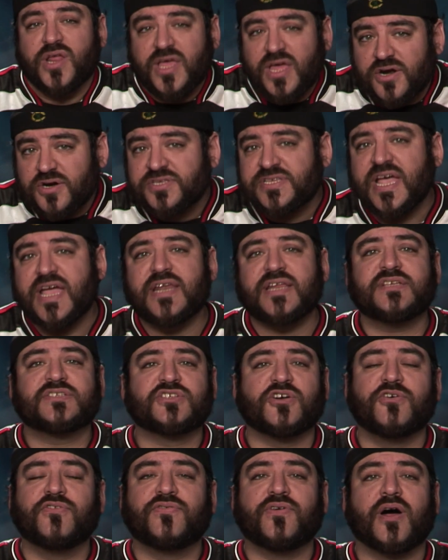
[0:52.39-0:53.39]
pretty
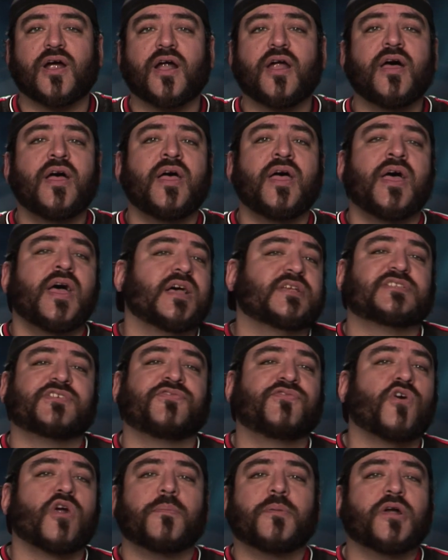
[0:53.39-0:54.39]
entertaining so far.
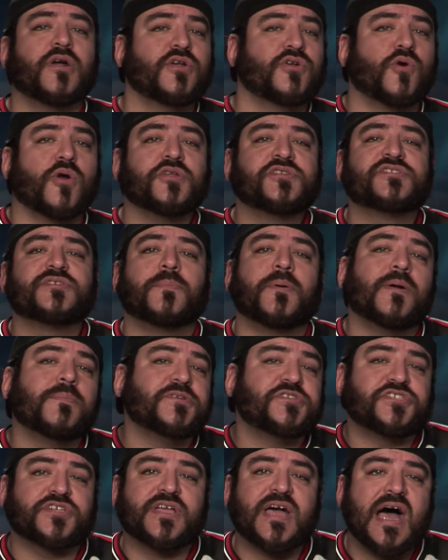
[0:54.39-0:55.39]
As a former North
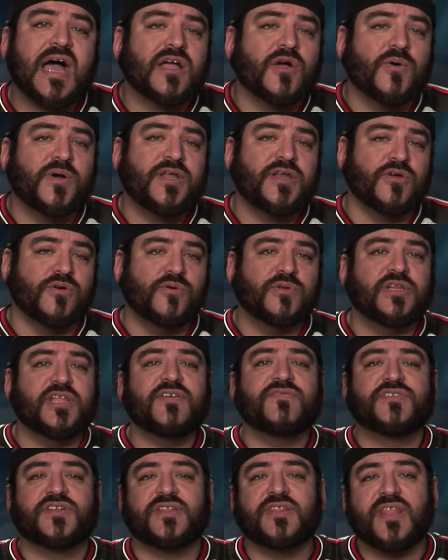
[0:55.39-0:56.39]
Suburban Chicagoan who
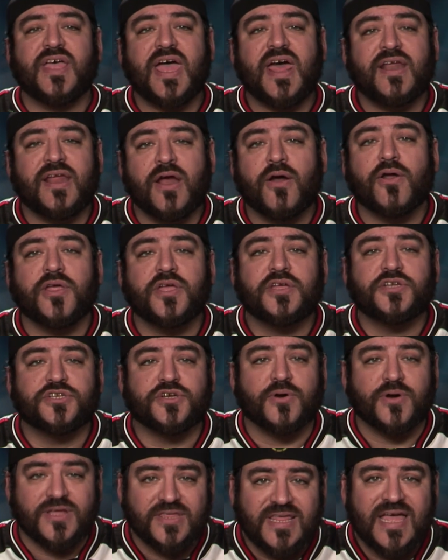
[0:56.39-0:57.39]
lived in that area
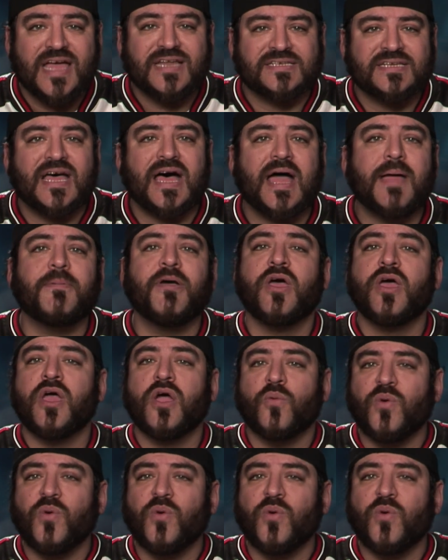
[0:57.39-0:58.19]
during that time,